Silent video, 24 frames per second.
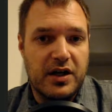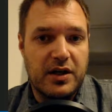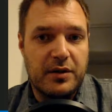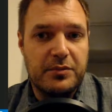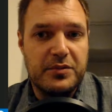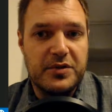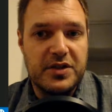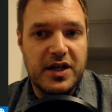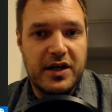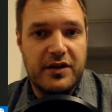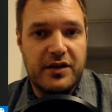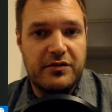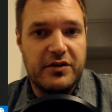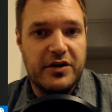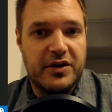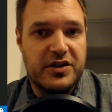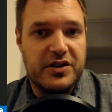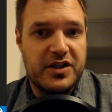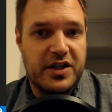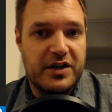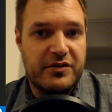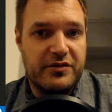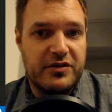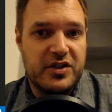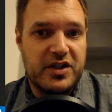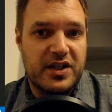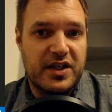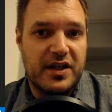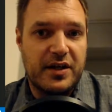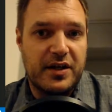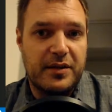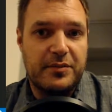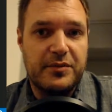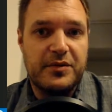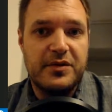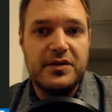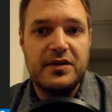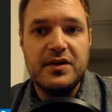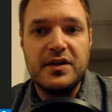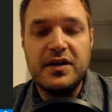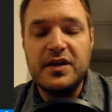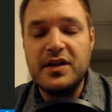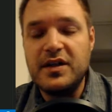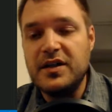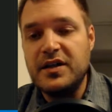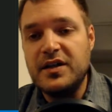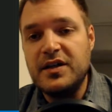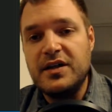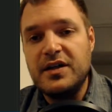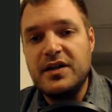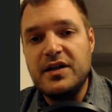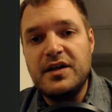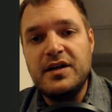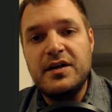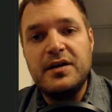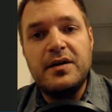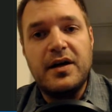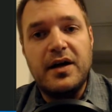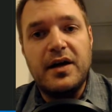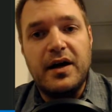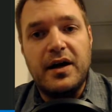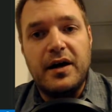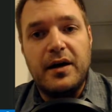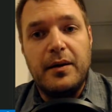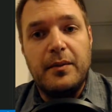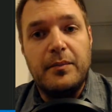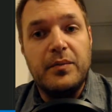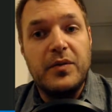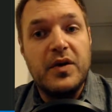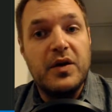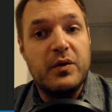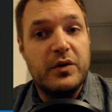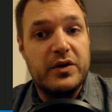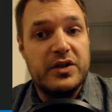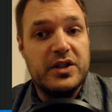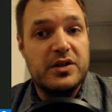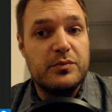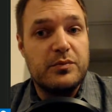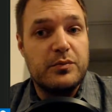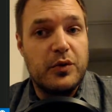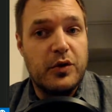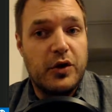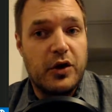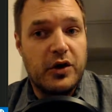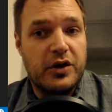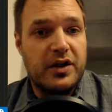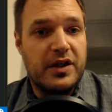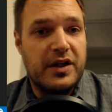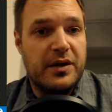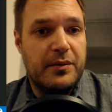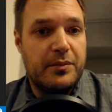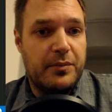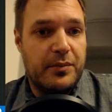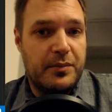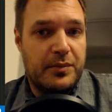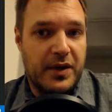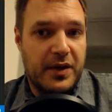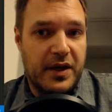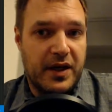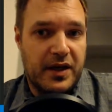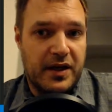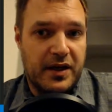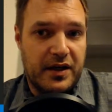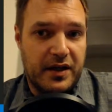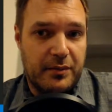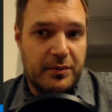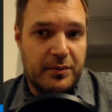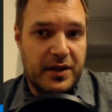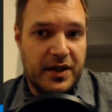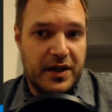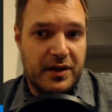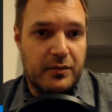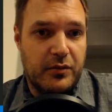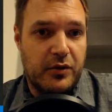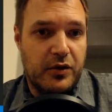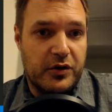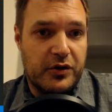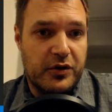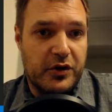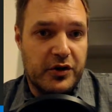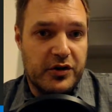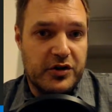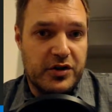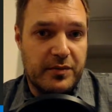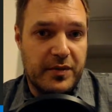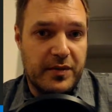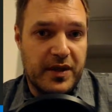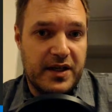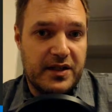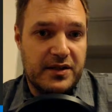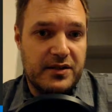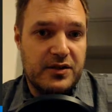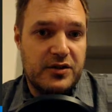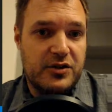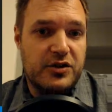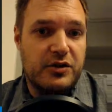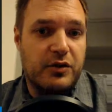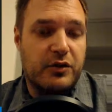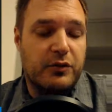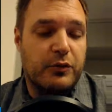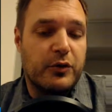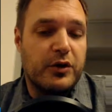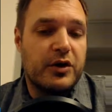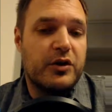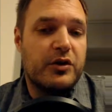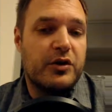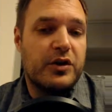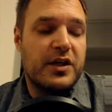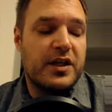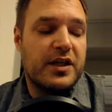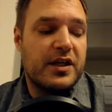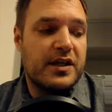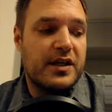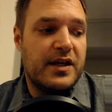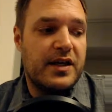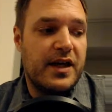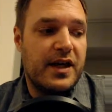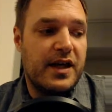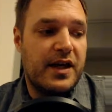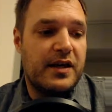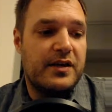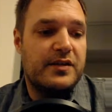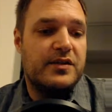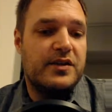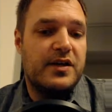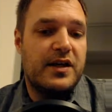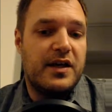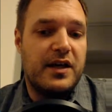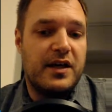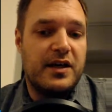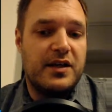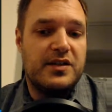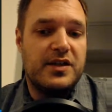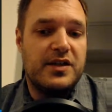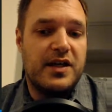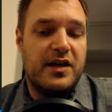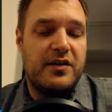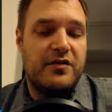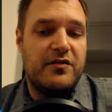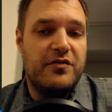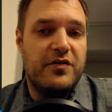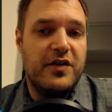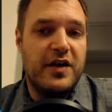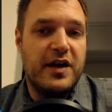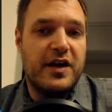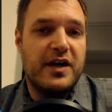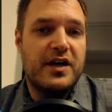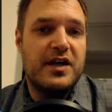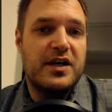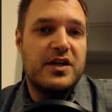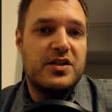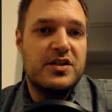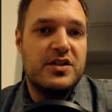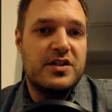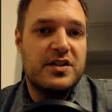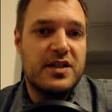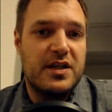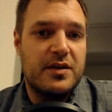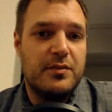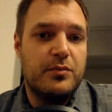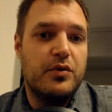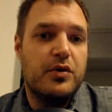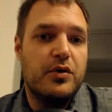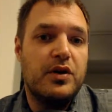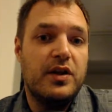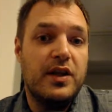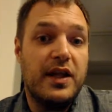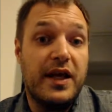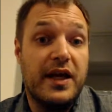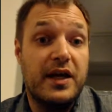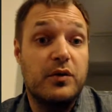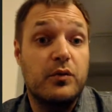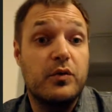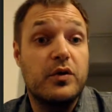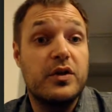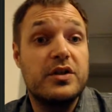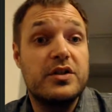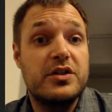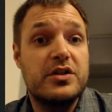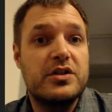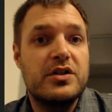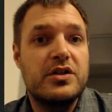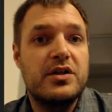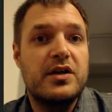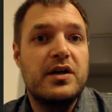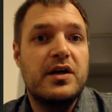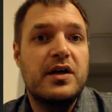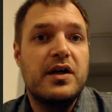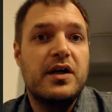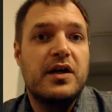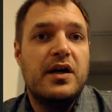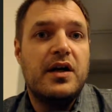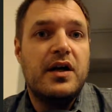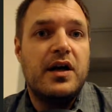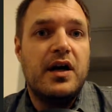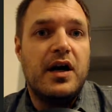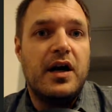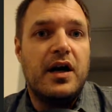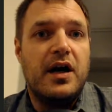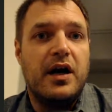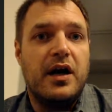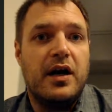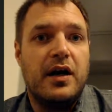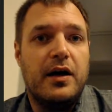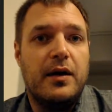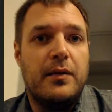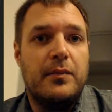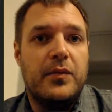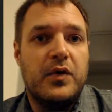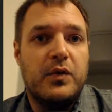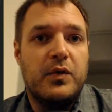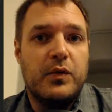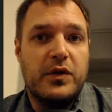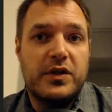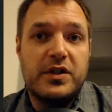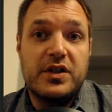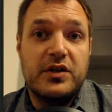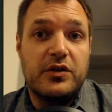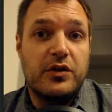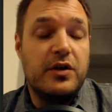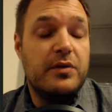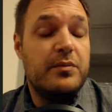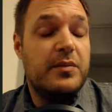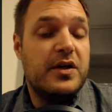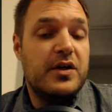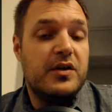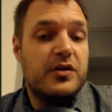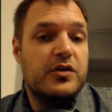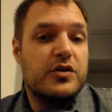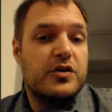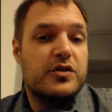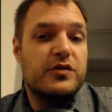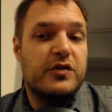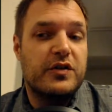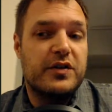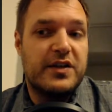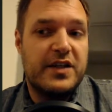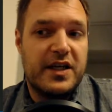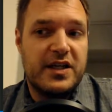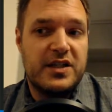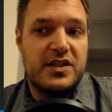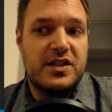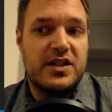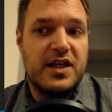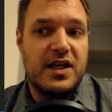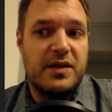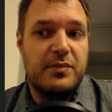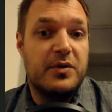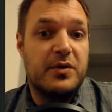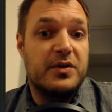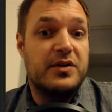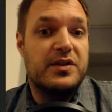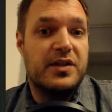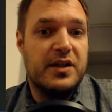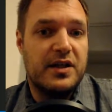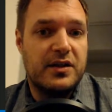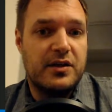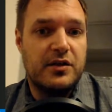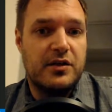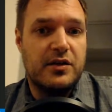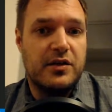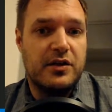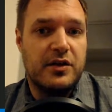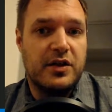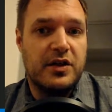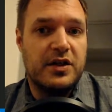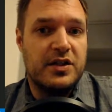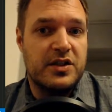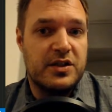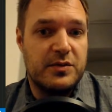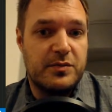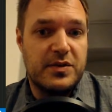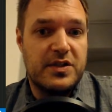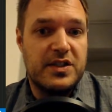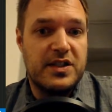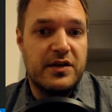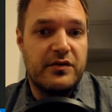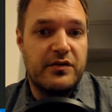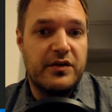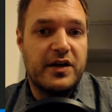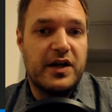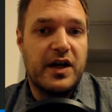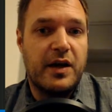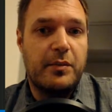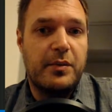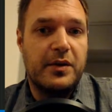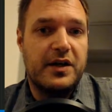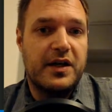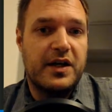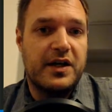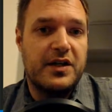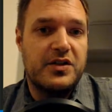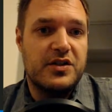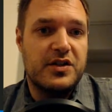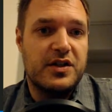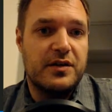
JavaScript, which is broadly applicable across domains. So what we're going to create is a very simple language which can only be used for testing a particular and specific application.